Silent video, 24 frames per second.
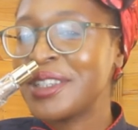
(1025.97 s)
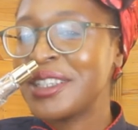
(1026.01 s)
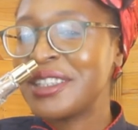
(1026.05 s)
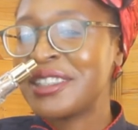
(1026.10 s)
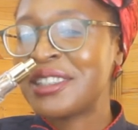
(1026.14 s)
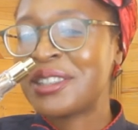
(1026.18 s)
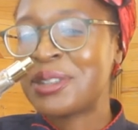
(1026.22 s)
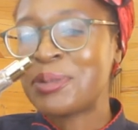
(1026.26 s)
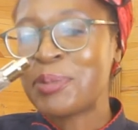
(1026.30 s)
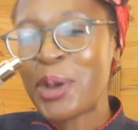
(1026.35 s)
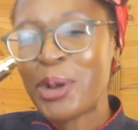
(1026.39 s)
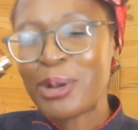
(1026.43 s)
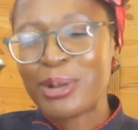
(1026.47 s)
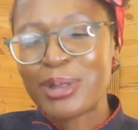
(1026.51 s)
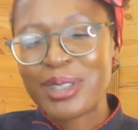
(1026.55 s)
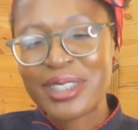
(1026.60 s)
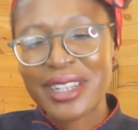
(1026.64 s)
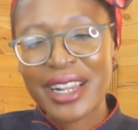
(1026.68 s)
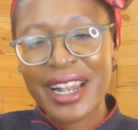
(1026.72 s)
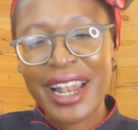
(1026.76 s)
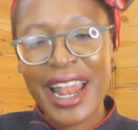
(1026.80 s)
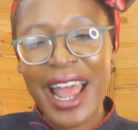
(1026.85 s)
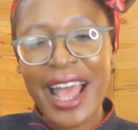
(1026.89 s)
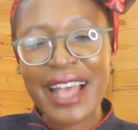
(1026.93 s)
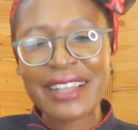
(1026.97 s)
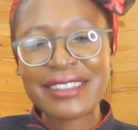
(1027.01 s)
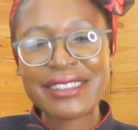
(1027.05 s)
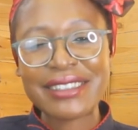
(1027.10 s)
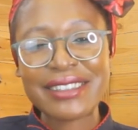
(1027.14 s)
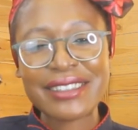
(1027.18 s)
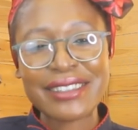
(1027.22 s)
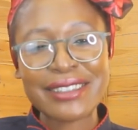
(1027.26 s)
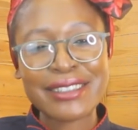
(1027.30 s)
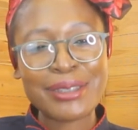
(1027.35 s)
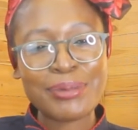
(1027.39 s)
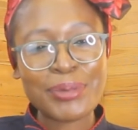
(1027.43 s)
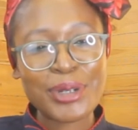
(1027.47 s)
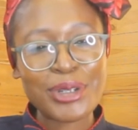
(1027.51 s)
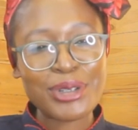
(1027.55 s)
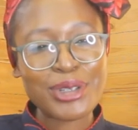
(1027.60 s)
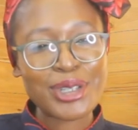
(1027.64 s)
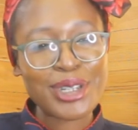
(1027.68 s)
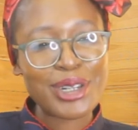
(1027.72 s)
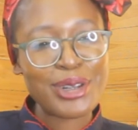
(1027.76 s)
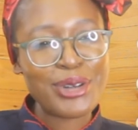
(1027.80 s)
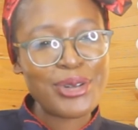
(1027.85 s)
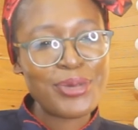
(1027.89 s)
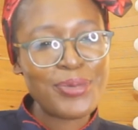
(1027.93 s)
Smells classic,
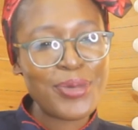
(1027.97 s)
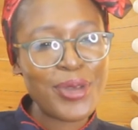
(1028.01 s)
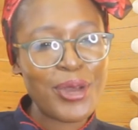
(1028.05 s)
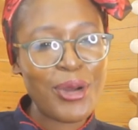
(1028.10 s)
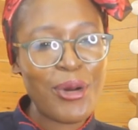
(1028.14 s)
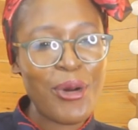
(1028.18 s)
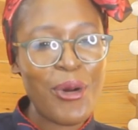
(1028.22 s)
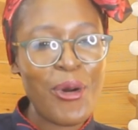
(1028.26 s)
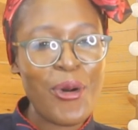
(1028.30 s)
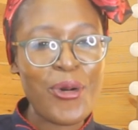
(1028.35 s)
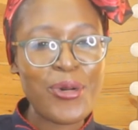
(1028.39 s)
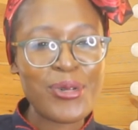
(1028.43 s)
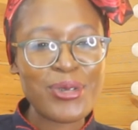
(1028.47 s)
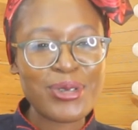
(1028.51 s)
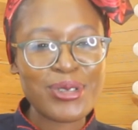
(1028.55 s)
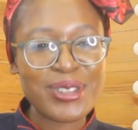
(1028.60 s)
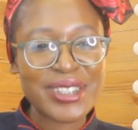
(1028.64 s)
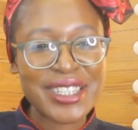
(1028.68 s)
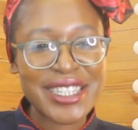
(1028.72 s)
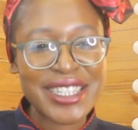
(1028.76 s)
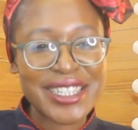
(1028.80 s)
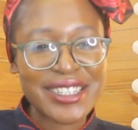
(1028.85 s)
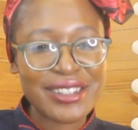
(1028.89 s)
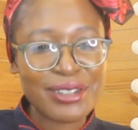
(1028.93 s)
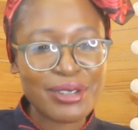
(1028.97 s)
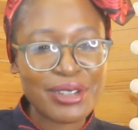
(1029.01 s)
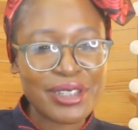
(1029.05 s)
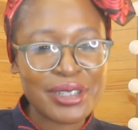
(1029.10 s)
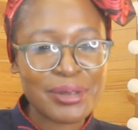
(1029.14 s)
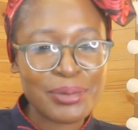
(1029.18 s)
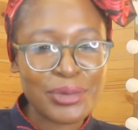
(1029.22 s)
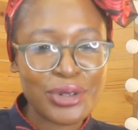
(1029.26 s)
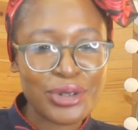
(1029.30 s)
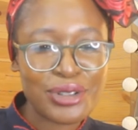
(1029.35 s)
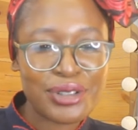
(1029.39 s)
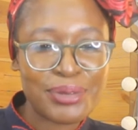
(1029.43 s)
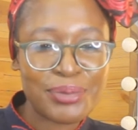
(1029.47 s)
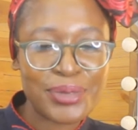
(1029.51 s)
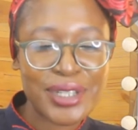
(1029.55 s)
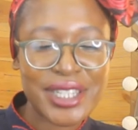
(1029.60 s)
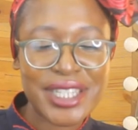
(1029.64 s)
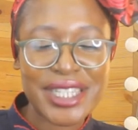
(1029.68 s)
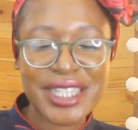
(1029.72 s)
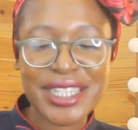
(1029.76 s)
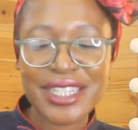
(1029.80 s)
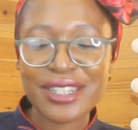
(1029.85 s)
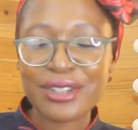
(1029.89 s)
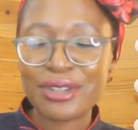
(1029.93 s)
smells a little bit old, still smells
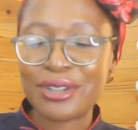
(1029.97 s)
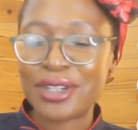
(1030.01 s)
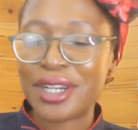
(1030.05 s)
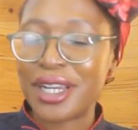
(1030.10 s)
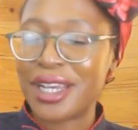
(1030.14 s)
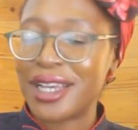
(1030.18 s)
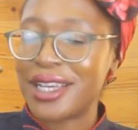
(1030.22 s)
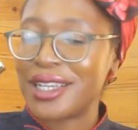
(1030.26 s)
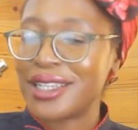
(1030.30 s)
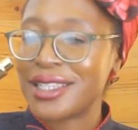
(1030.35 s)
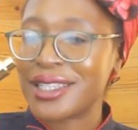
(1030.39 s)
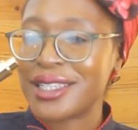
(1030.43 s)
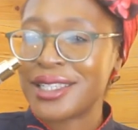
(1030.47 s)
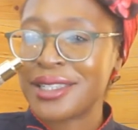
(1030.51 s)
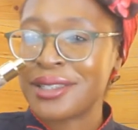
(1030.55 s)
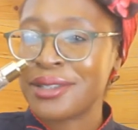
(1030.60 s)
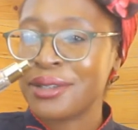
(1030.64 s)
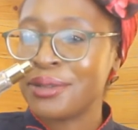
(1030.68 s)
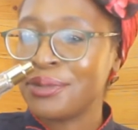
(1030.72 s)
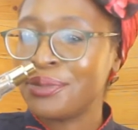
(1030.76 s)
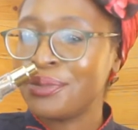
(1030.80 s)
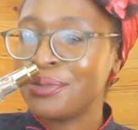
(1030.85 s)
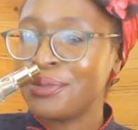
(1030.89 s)
mysterious.